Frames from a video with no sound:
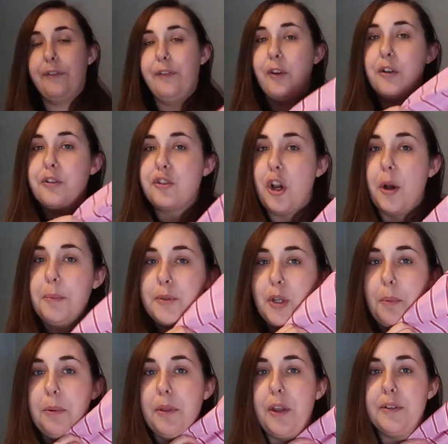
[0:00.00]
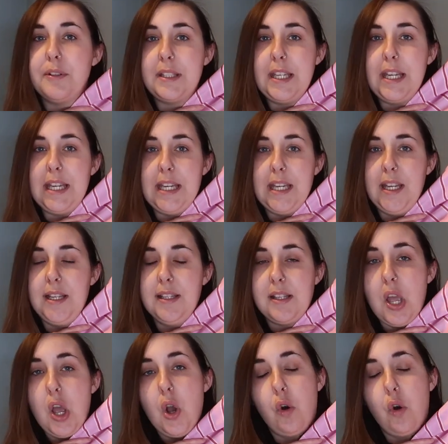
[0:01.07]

thought on top of those tees,